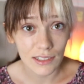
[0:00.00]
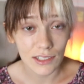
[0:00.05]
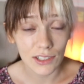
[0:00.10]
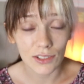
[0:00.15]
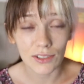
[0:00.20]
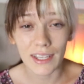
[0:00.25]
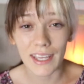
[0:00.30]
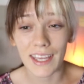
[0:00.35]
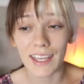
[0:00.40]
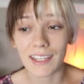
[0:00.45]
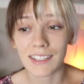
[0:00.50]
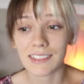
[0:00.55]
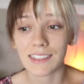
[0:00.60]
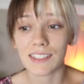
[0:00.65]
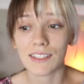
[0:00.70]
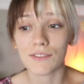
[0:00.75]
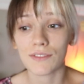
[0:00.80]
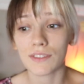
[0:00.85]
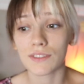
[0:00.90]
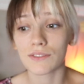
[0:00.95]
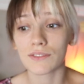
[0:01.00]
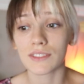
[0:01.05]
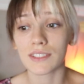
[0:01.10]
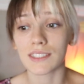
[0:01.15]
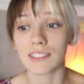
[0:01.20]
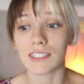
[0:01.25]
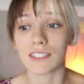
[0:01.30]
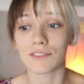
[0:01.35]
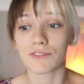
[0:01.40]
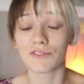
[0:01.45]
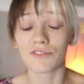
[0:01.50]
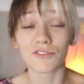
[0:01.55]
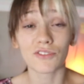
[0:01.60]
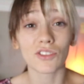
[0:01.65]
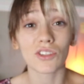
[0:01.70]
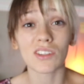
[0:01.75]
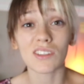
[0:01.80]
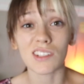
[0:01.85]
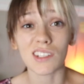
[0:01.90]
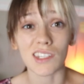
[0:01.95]
you can't even really
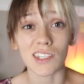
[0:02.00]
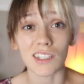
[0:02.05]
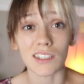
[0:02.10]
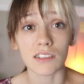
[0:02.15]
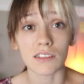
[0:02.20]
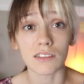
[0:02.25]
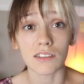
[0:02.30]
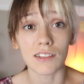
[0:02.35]
fully